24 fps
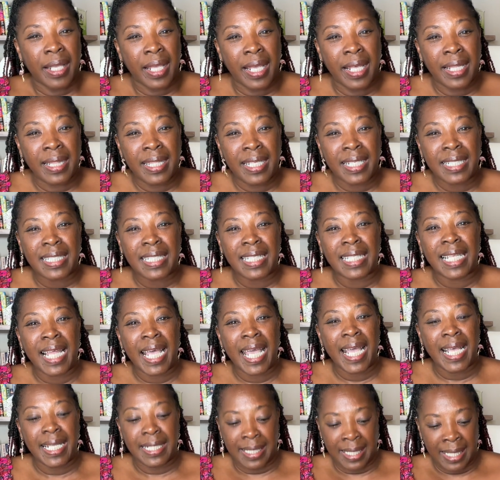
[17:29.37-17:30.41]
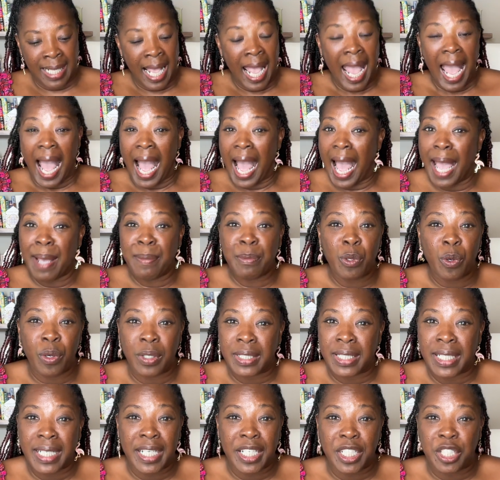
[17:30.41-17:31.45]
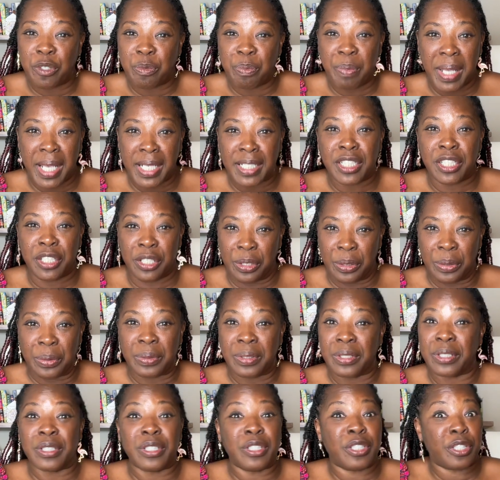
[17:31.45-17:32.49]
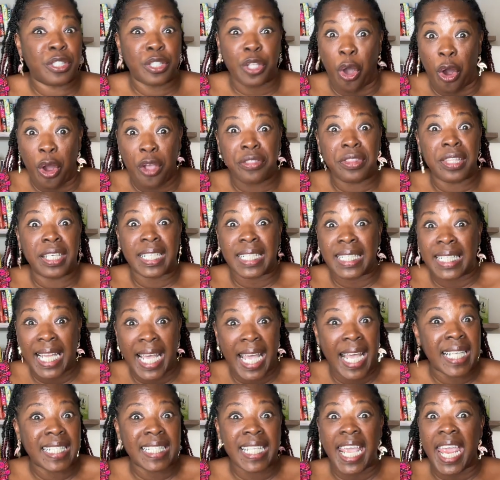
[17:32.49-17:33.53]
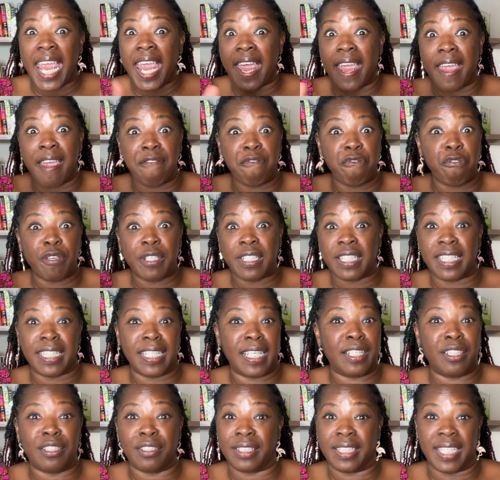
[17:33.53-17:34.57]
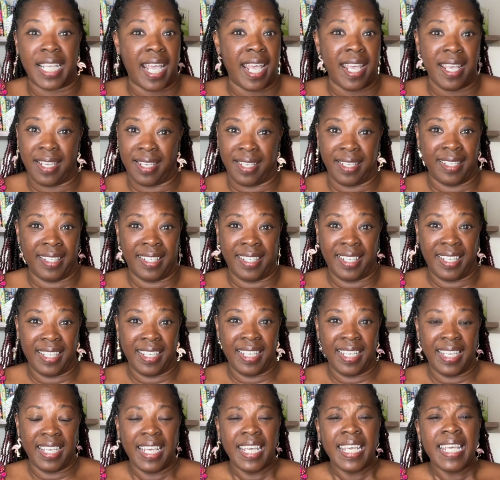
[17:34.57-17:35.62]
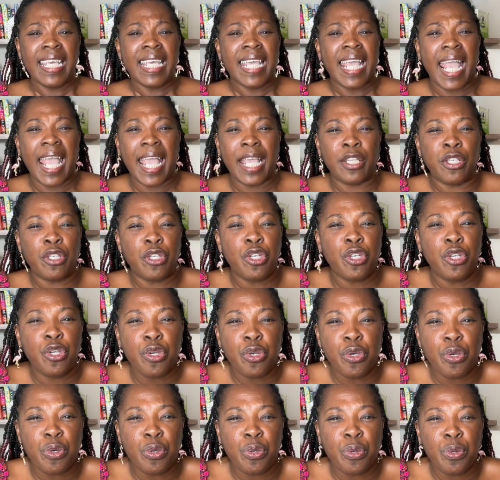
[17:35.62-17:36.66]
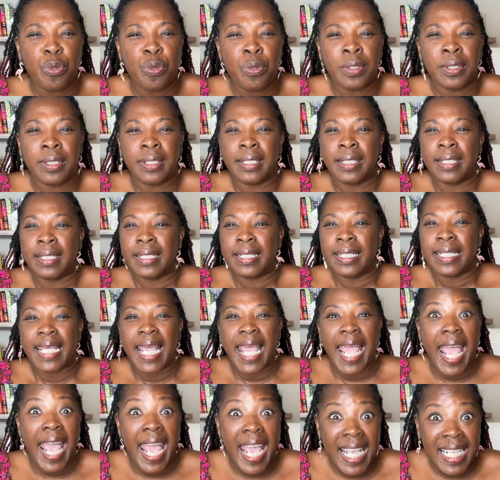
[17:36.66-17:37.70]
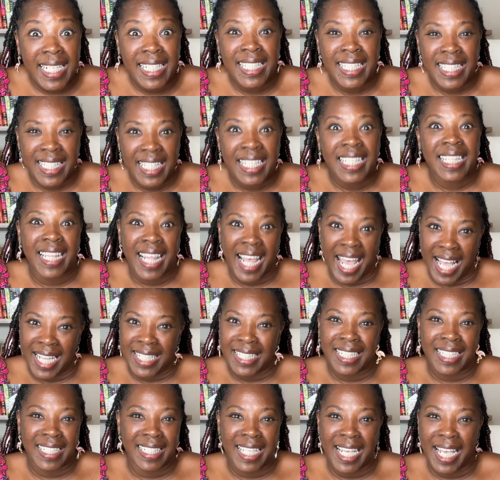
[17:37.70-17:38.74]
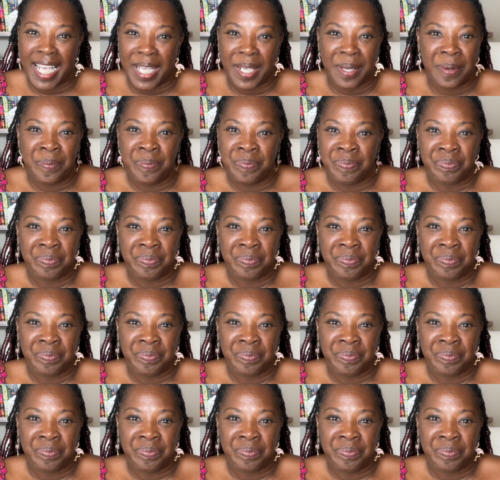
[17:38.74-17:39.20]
In this class, I'm going to expect you to start the class every single day. And you aced that today.